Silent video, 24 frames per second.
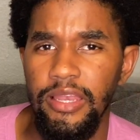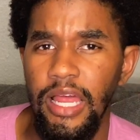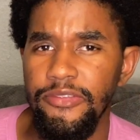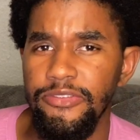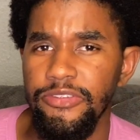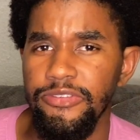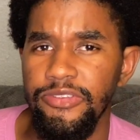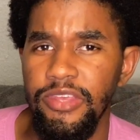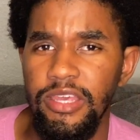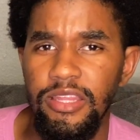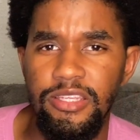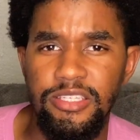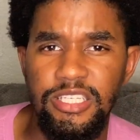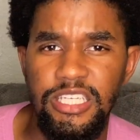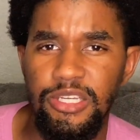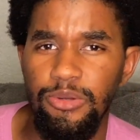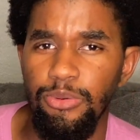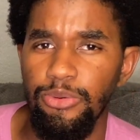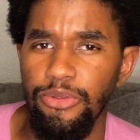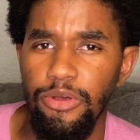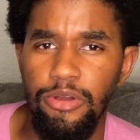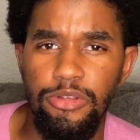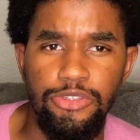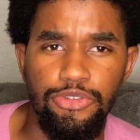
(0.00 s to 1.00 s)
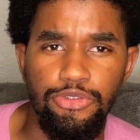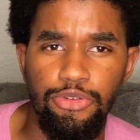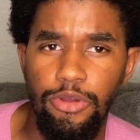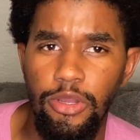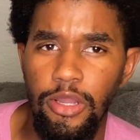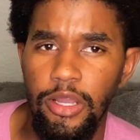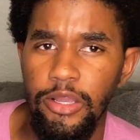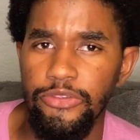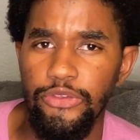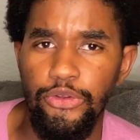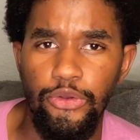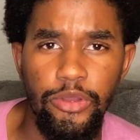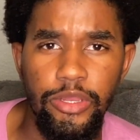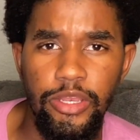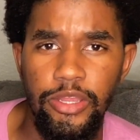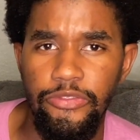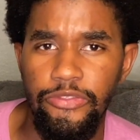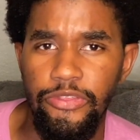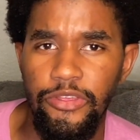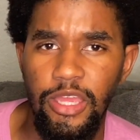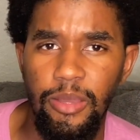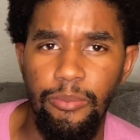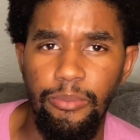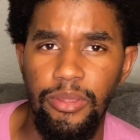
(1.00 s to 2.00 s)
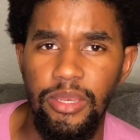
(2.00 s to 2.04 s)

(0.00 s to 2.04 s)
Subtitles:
not to say that she was on drugs or anything,